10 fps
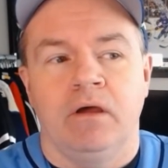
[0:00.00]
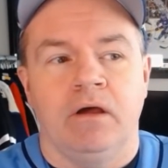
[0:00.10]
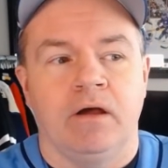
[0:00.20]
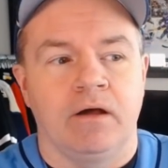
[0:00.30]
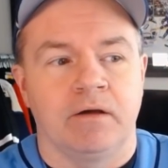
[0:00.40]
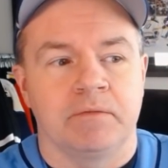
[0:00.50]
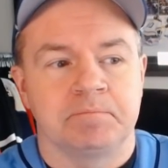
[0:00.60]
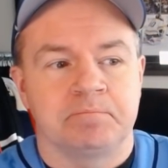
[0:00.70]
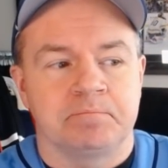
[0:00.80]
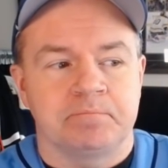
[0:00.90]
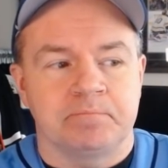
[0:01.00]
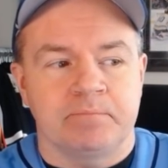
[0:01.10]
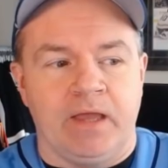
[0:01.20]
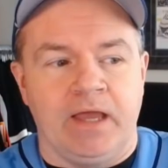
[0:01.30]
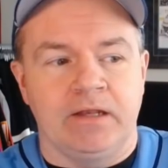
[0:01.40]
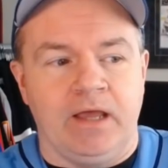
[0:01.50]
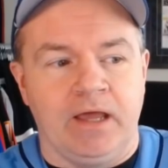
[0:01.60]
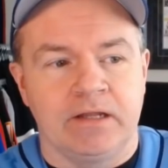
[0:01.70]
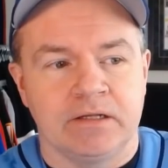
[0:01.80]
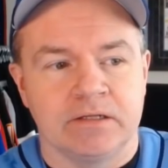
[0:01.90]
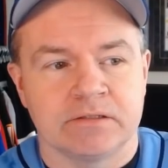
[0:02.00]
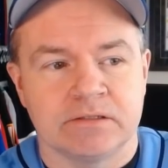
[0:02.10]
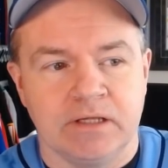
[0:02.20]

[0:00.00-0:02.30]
And it is